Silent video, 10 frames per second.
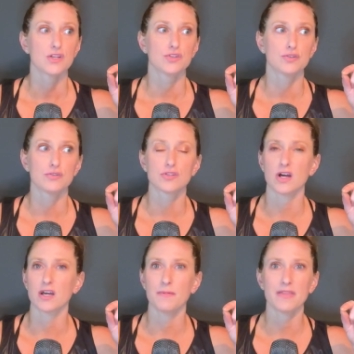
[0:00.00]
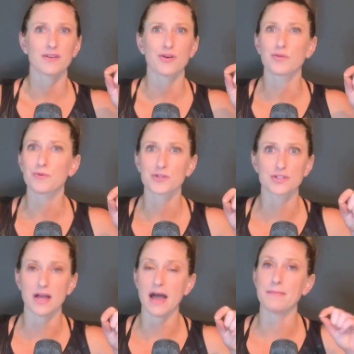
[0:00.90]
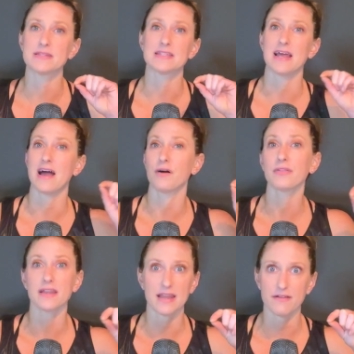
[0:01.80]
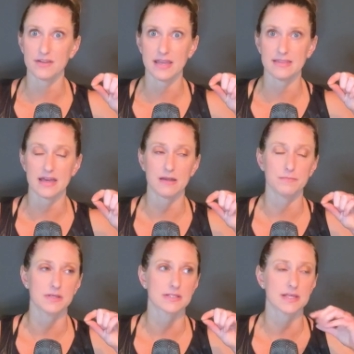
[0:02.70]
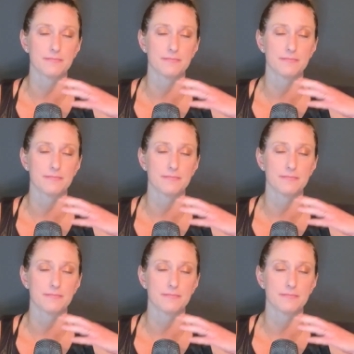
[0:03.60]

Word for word: to talk about their own personal habits and how they navigate that because